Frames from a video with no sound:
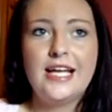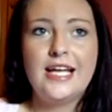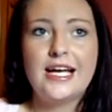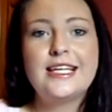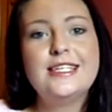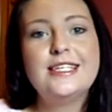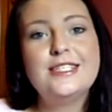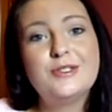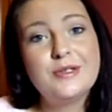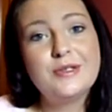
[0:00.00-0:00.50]

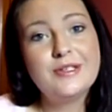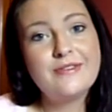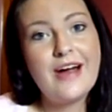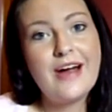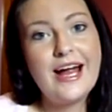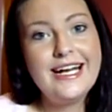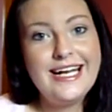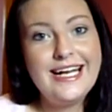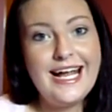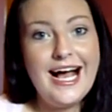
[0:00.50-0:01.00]
like he's doing
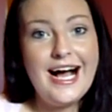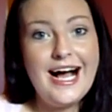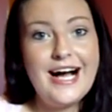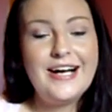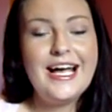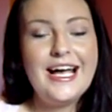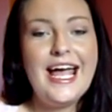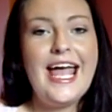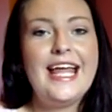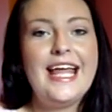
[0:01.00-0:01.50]
right
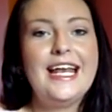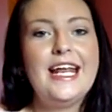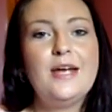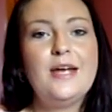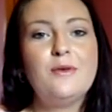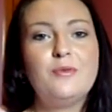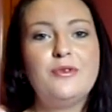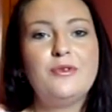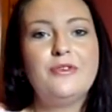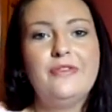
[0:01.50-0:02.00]
now, and
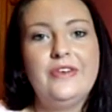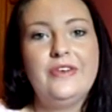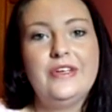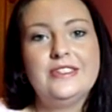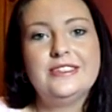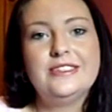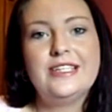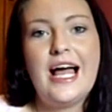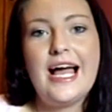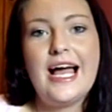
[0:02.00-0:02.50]
it will
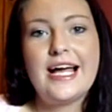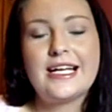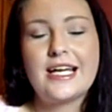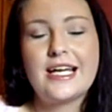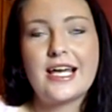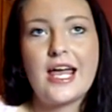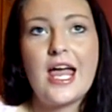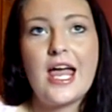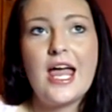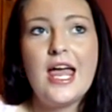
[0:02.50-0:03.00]
feel
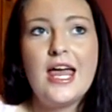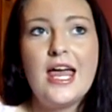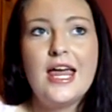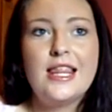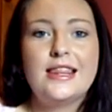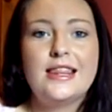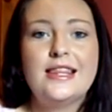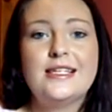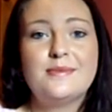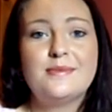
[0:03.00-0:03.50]
like
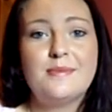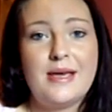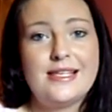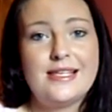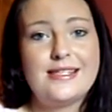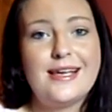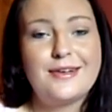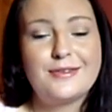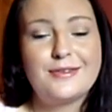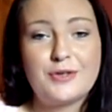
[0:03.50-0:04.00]
this
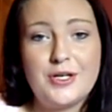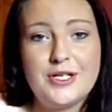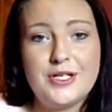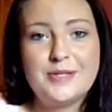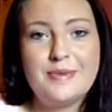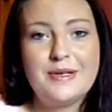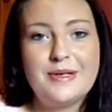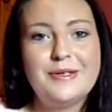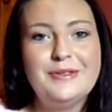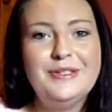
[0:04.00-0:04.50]
may sound gross,
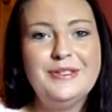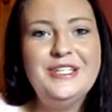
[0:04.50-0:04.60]
but it